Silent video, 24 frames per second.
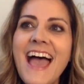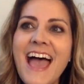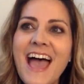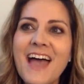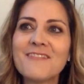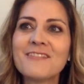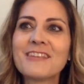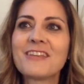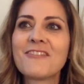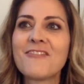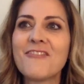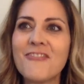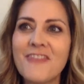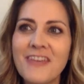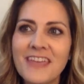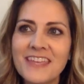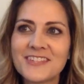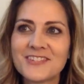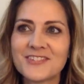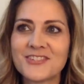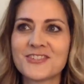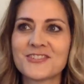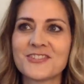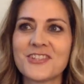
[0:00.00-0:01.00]
Having
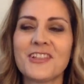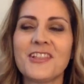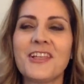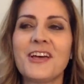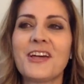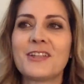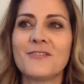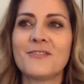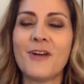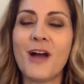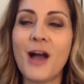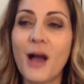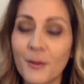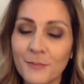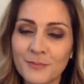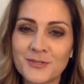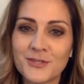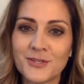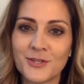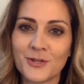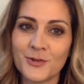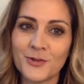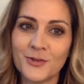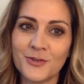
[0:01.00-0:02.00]
faced just a lot of
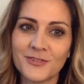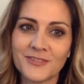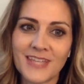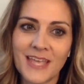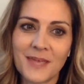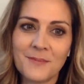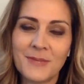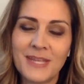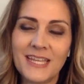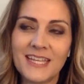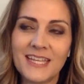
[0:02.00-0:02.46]
obstacles.